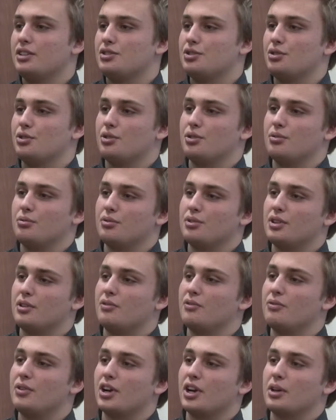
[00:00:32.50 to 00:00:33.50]
to do the
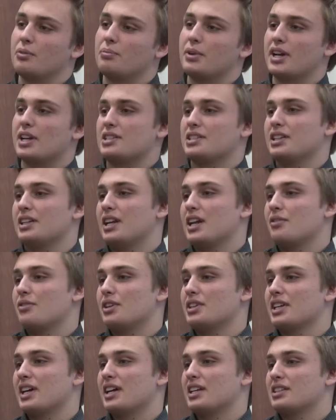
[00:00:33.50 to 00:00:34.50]
very best at
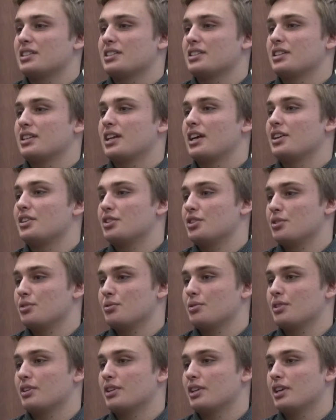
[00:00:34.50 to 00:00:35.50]
every task that I
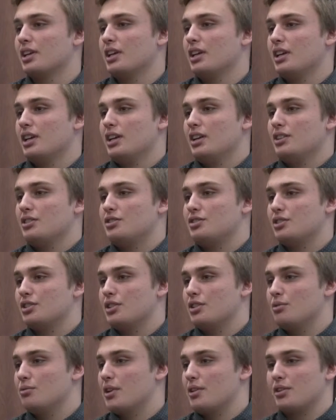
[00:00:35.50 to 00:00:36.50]
do.
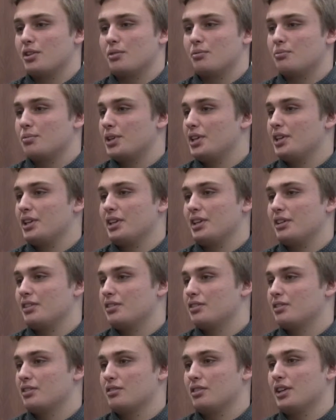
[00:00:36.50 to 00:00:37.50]
So whether it be
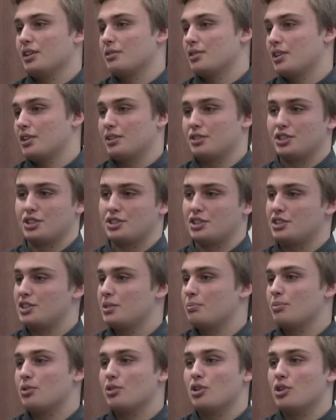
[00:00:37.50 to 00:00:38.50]
like just a
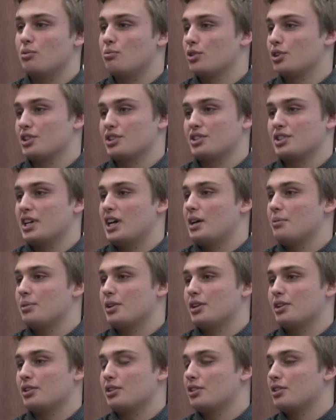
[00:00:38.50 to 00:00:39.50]
simple homework
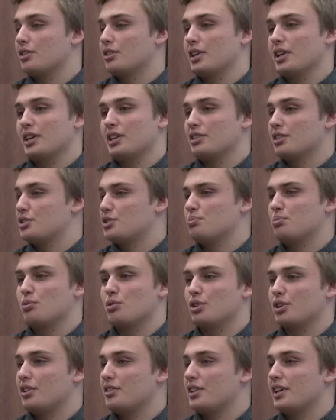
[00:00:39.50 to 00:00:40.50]
assignment or any
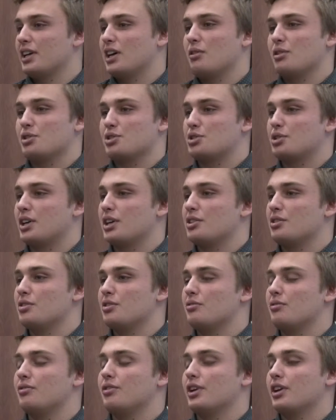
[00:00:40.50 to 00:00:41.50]
sport or anything, I always try to do
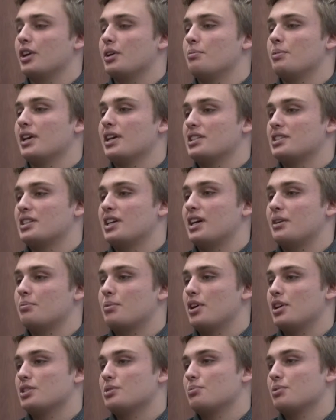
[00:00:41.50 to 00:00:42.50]
the very best I
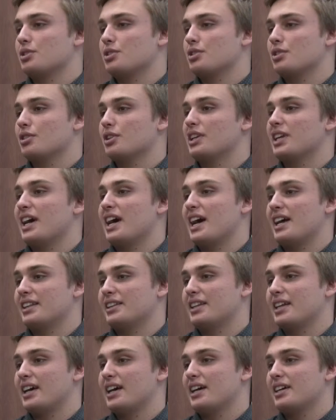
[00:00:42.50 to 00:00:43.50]
possibly could at
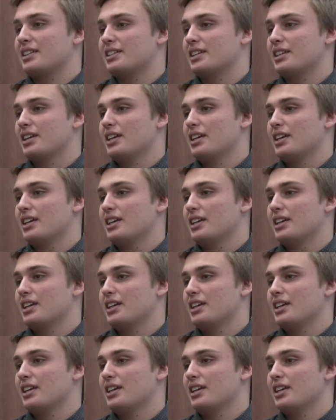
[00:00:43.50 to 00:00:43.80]
that.